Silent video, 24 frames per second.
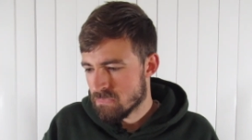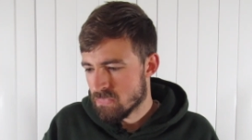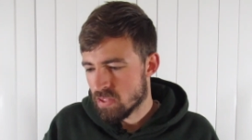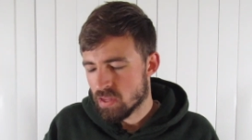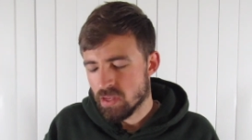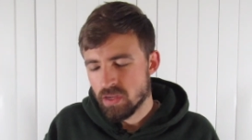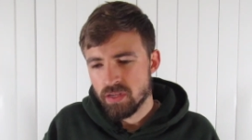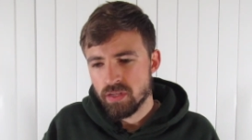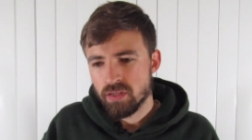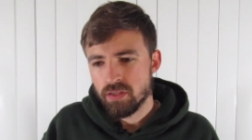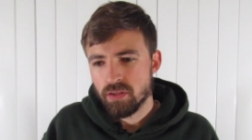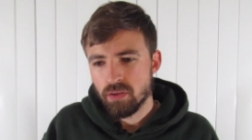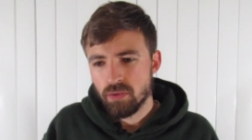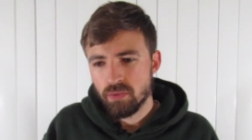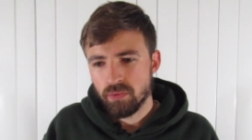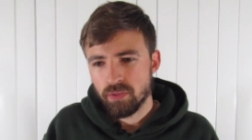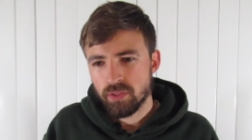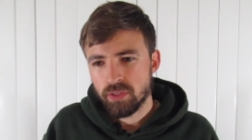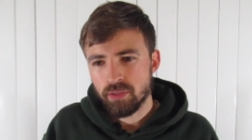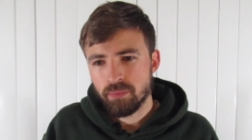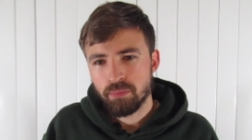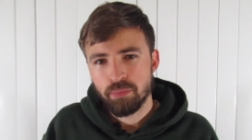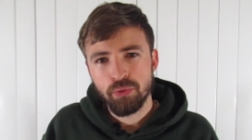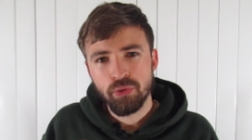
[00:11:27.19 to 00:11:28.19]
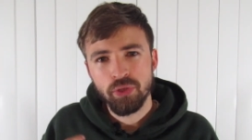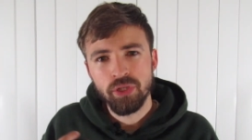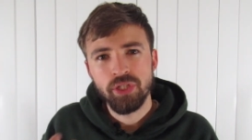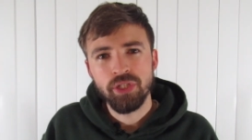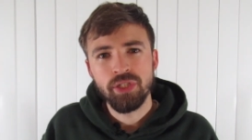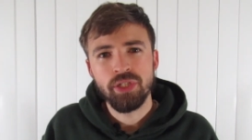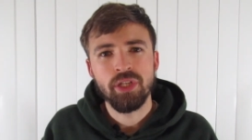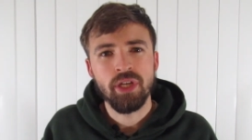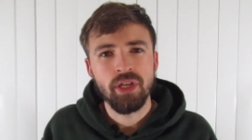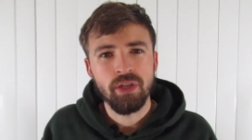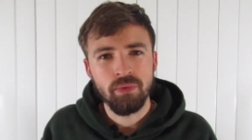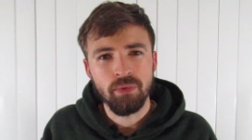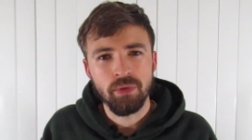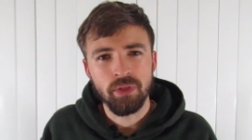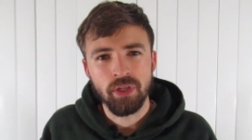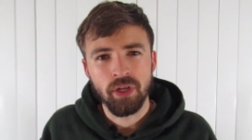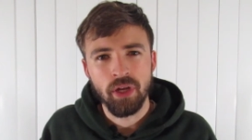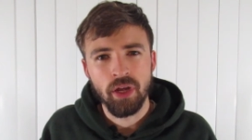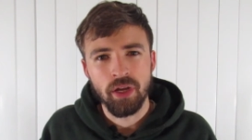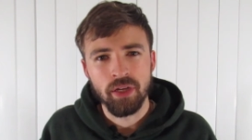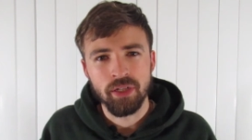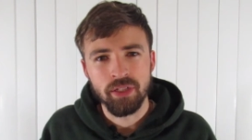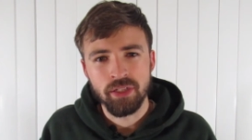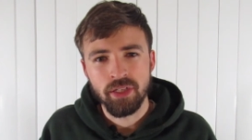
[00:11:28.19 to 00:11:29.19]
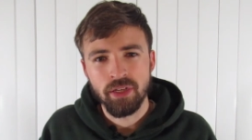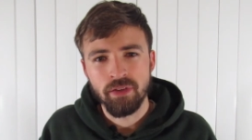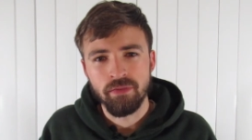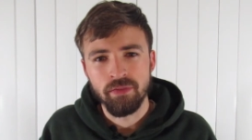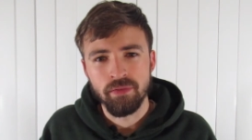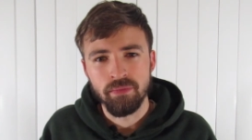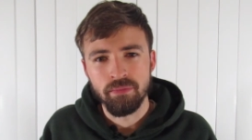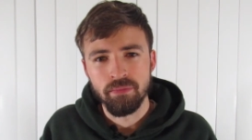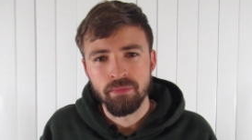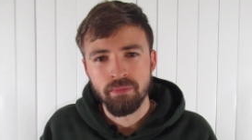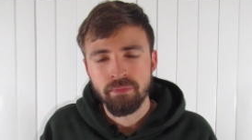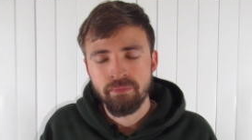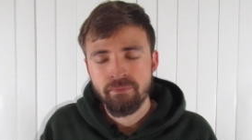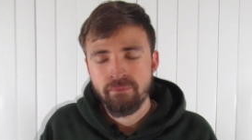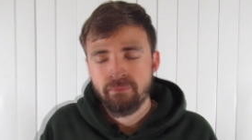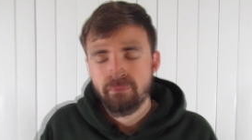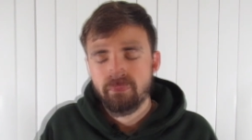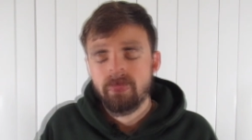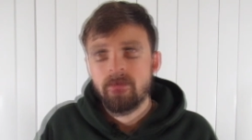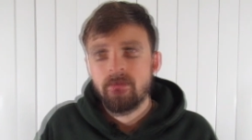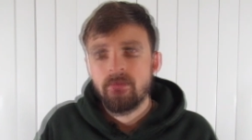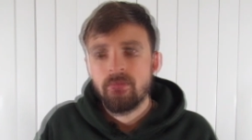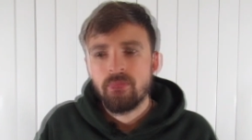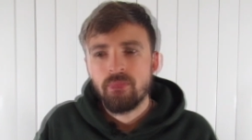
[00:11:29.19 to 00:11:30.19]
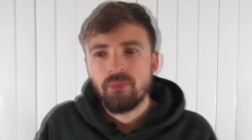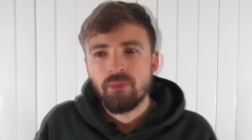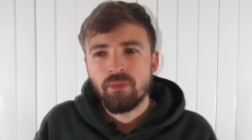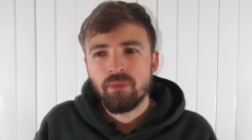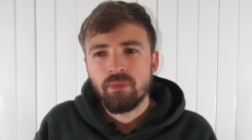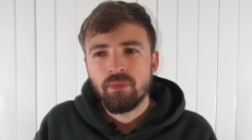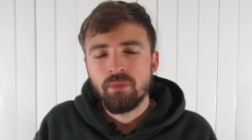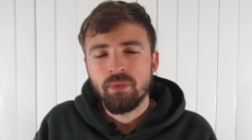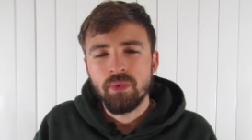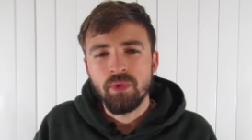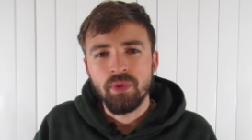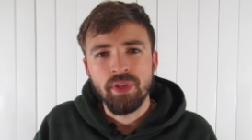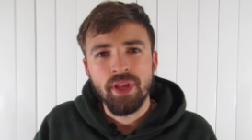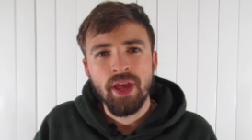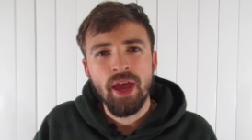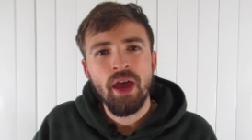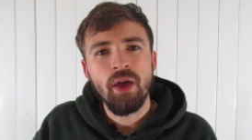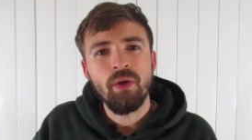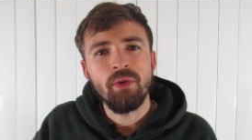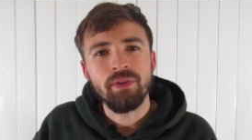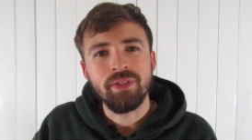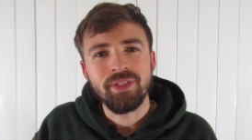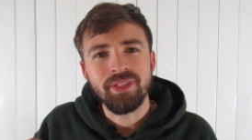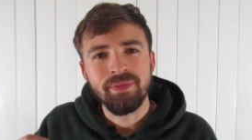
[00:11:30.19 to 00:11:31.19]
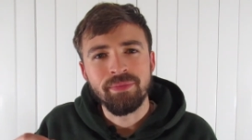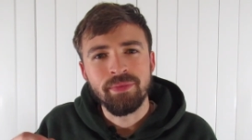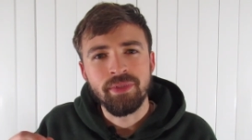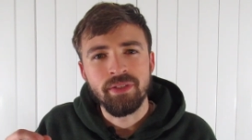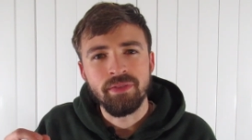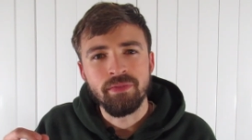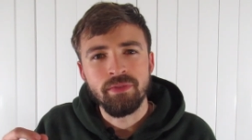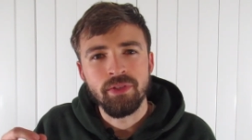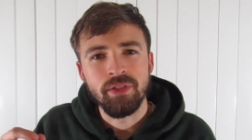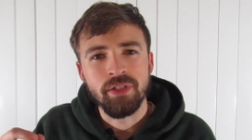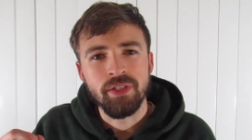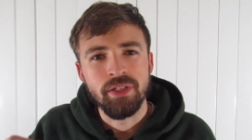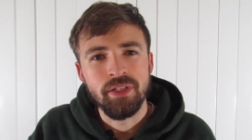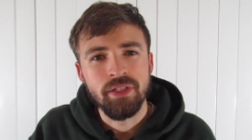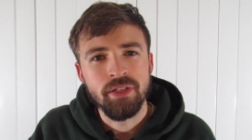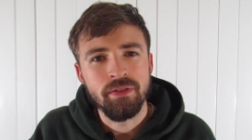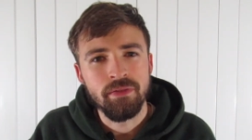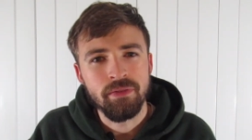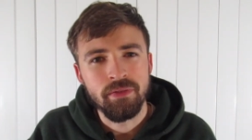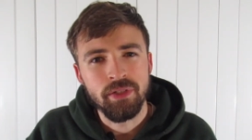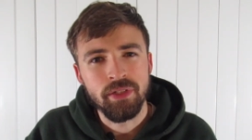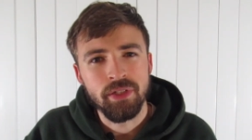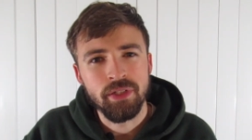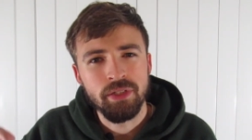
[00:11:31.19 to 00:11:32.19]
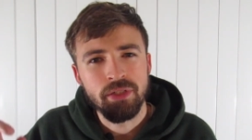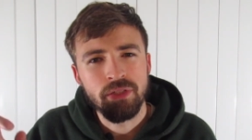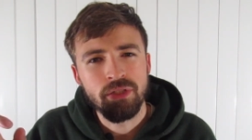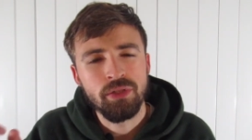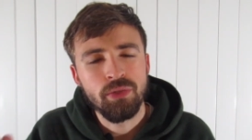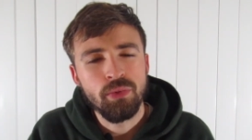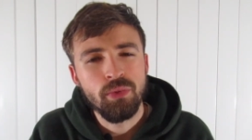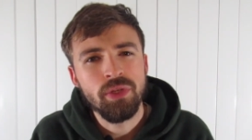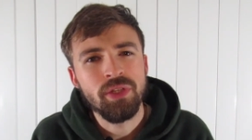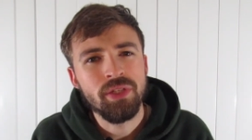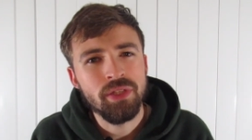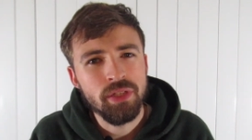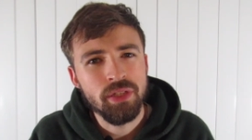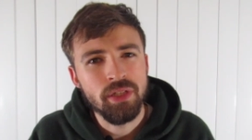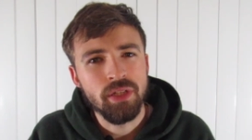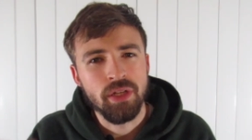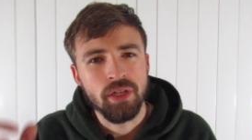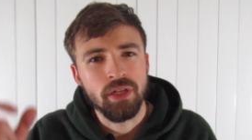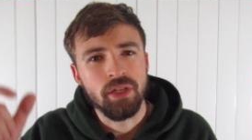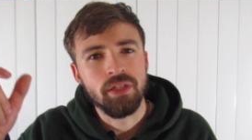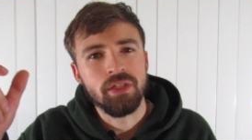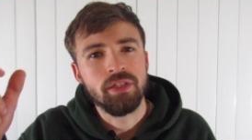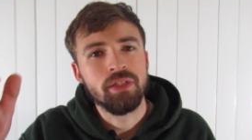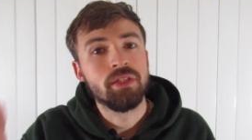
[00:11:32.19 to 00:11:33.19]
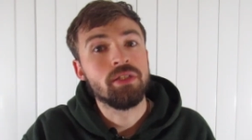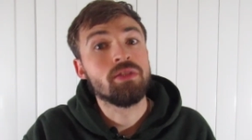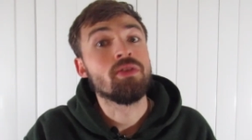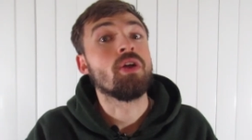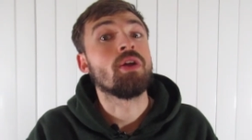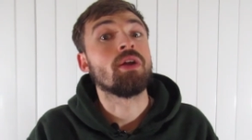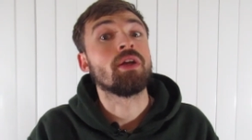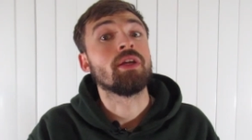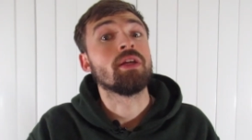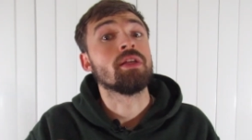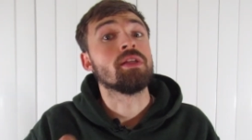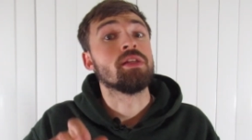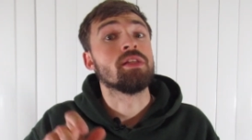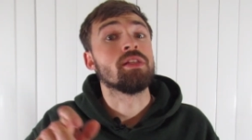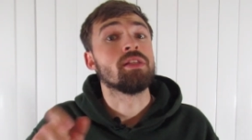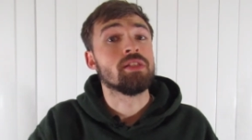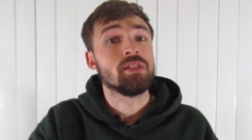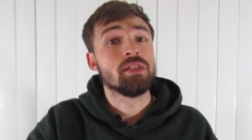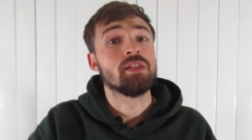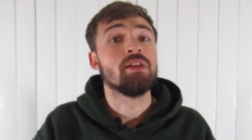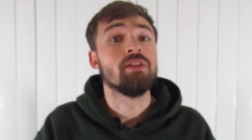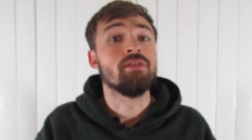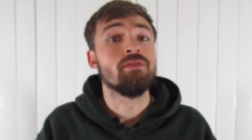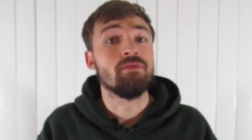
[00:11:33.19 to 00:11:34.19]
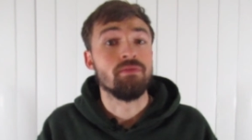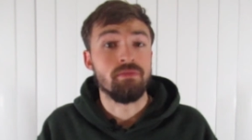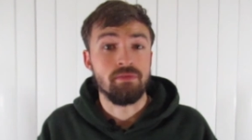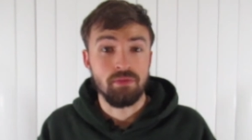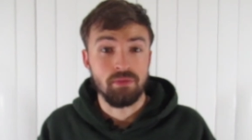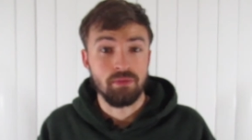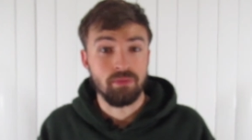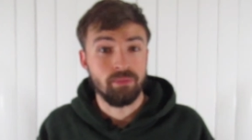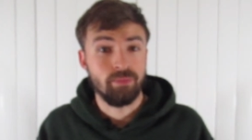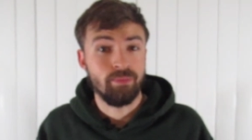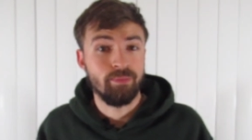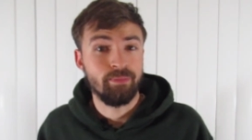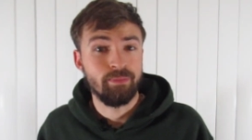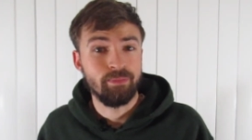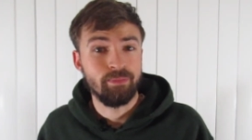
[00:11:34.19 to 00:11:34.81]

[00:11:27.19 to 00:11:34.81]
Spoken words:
and I don't appreciate what God has given. Well, now it's something very different. It's twisted and it's dark and it's sinful.